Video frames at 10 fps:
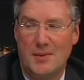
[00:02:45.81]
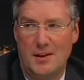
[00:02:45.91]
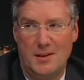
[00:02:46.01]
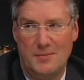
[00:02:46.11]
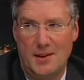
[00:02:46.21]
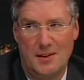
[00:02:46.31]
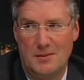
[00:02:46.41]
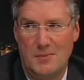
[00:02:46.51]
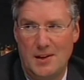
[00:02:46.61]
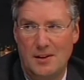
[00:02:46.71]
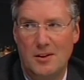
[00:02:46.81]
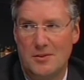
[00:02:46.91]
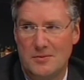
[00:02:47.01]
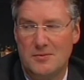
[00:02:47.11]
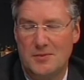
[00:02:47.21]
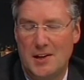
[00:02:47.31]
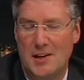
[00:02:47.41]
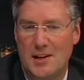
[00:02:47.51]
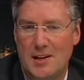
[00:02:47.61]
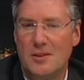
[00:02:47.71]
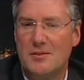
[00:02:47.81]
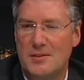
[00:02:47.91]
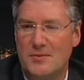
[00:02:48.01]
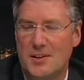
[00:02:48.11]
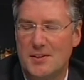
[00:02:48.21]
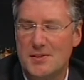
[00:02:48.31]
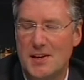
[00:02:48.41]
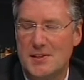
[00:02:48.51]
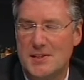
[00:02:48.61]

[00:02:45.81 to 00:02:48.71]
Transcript: That can be a lot of different consents